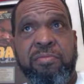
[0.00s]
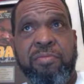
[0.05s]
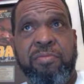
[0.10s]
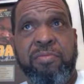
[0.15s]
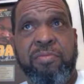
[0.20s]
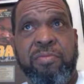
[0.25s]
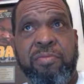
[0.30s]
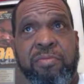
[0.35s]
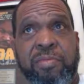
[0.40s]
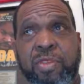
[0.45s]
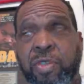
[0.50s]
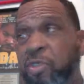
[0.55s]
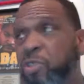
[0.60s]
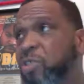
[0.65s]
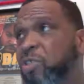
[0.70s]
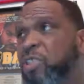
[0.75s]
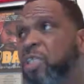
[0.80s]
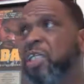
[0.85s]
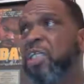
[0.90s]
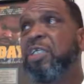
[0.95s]
So you
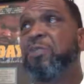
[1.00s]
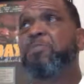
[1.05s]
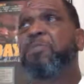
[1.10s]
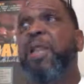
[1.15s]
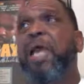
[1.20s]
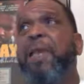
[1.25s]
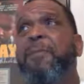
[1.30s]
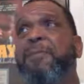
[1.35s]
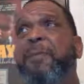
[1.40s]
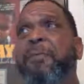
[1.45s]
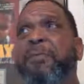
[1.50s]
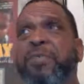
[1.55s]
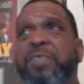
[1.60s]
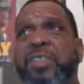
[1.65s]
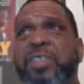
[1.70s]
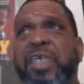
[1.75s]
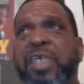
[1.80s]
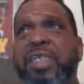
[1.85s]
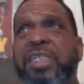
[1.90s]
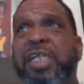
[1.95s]
see these black people
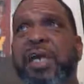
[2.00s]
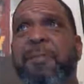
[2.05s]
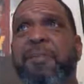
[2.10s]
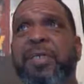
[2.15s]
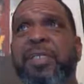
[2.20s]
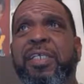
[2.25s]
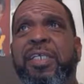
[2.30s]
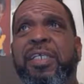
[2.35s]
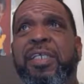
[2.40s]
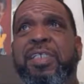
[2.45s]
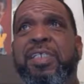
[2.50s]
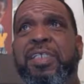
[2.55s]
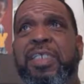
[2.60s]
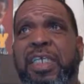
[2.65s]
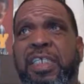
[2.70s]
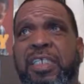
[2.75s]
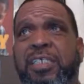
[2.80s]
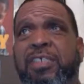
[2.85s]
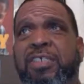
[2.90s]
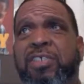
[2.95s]
sitting up in these
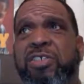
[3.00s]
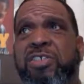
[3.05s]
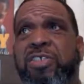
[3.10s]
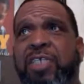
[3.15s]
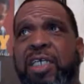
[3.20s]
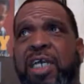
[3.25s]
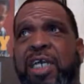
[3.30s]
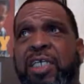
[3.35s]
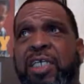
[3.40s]
seats and shit.